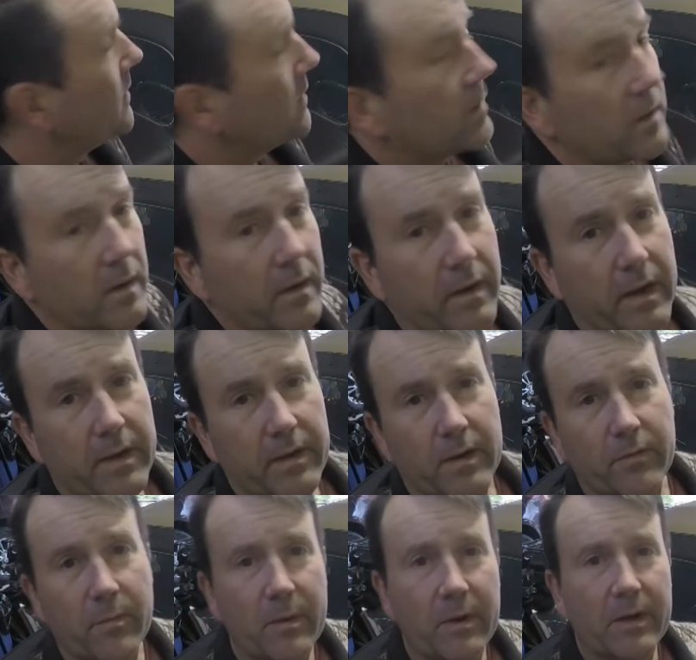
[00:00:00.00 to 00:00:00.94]
All right,
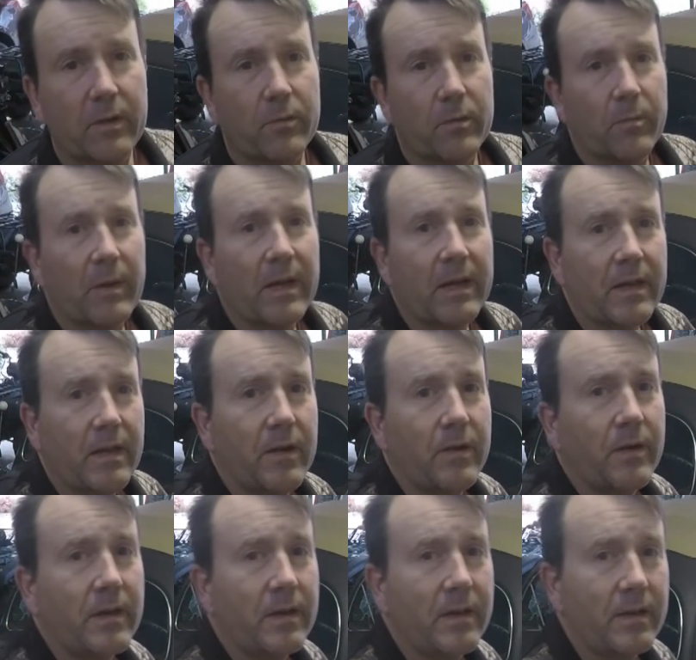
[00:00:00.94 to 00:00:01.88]
everybody, we're back
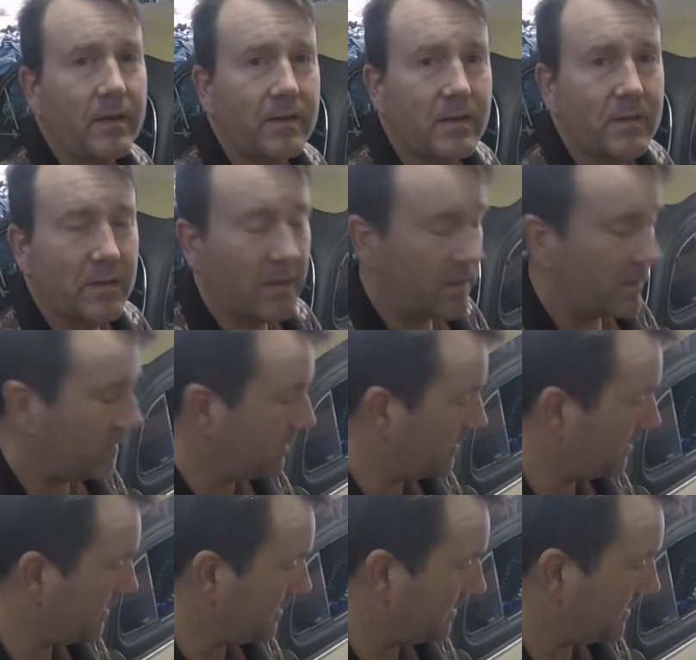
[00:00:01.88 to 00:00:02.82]
here again after
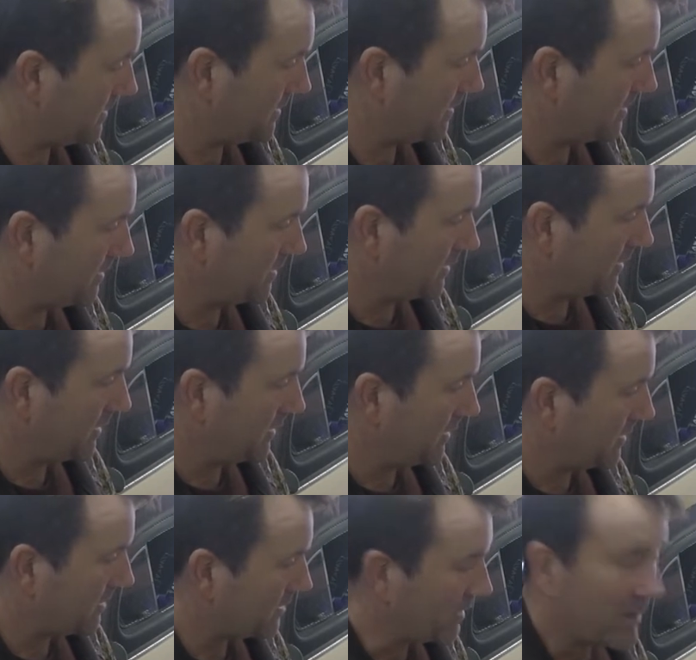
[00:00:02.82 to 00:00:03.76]

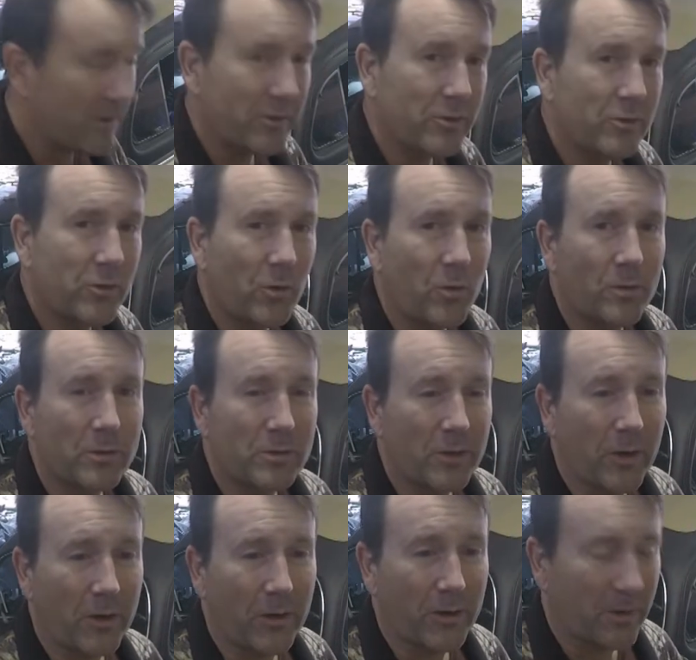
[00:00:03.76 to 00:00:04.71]
trying this cold
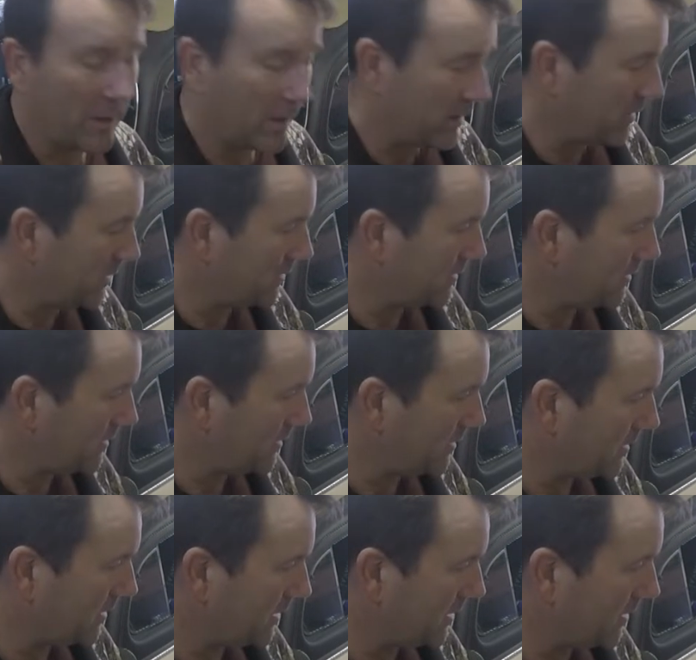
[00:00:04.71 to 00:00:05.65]
start again,
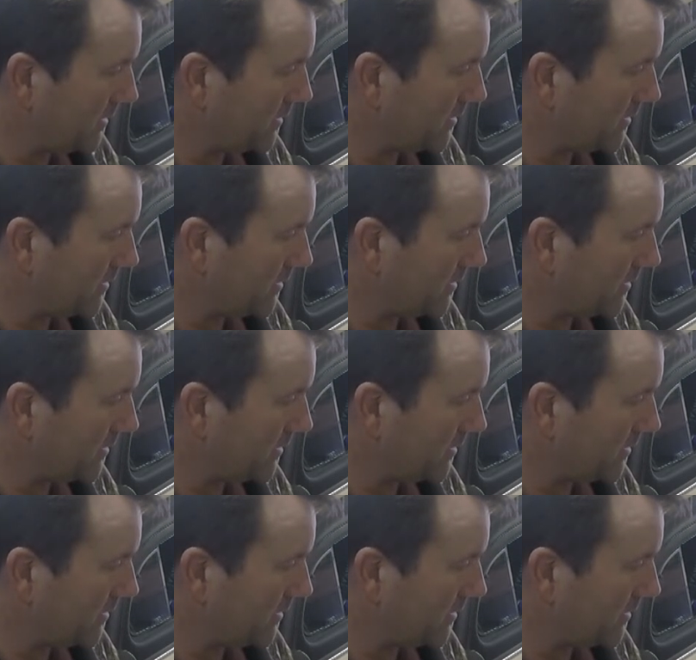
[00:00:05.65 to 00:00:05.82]
and